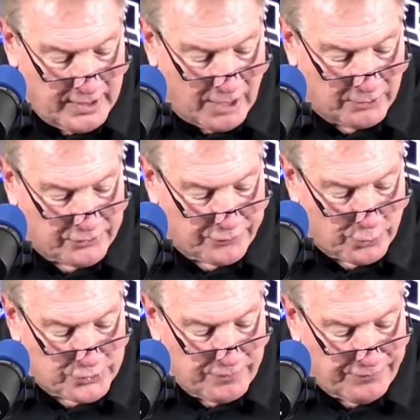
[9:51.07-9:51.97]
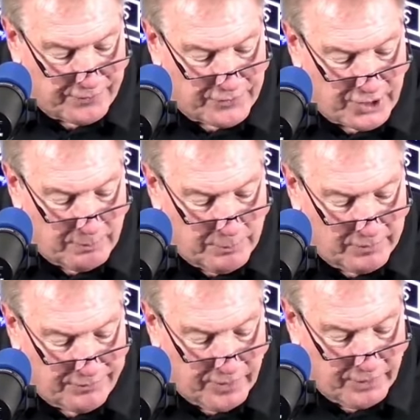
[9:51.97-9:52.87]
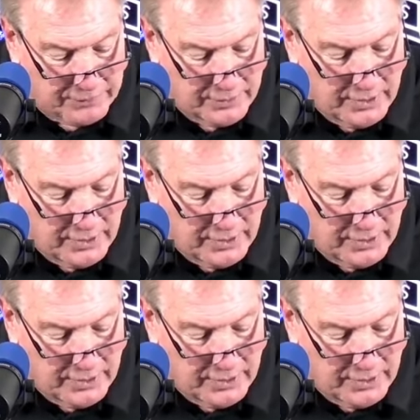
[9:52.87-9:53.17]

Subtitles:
Now it's 1st and 15 at midfield.